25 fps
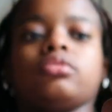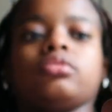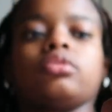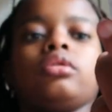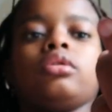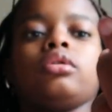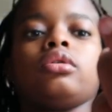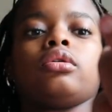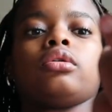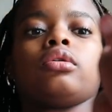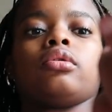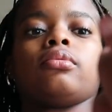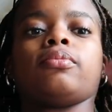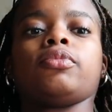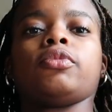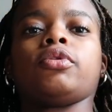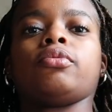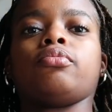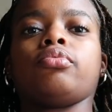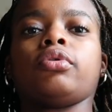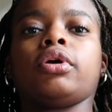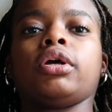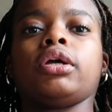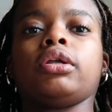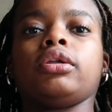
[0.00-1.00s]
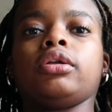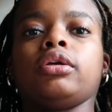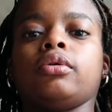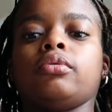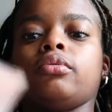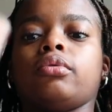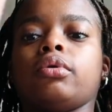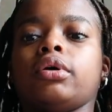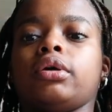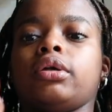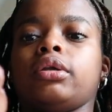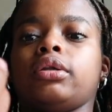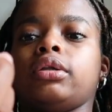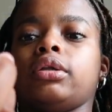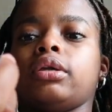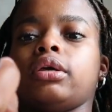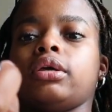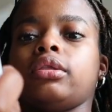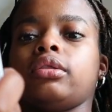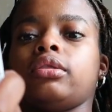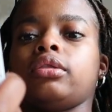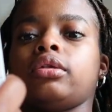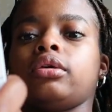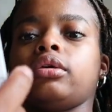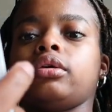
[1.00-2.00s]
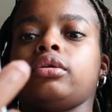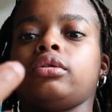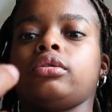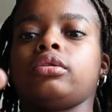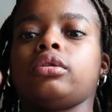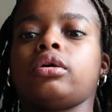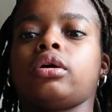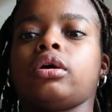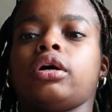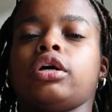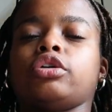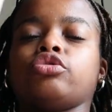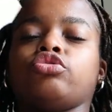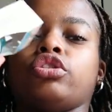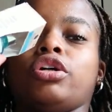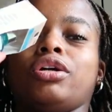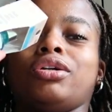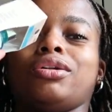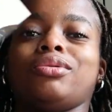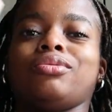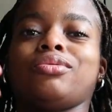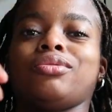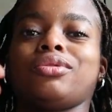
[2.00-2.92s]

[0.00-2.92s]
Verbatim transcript: the brightening one and then the hydrating